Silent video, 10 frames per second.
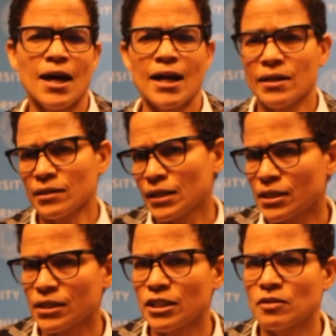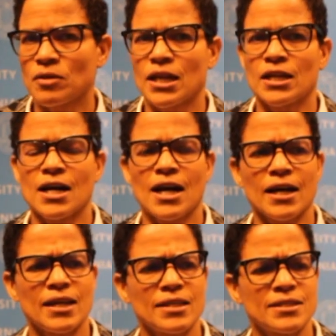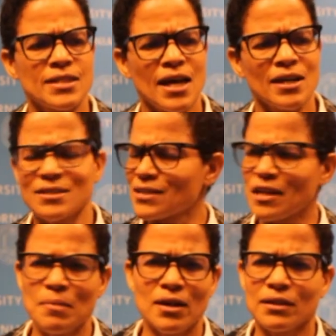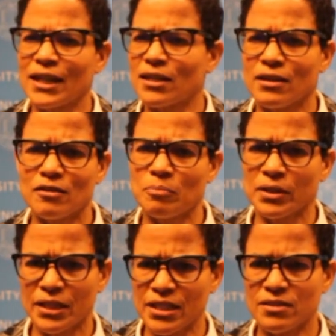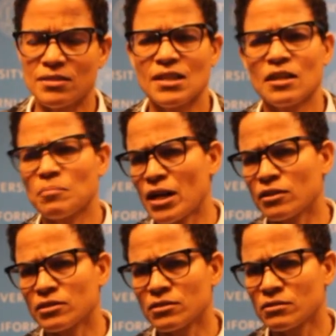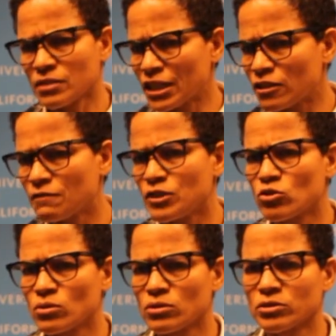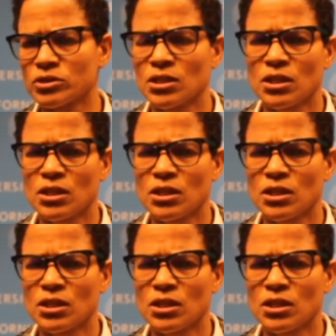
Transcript: analytically, right, is that it's not about liking the police. It's not about individuals,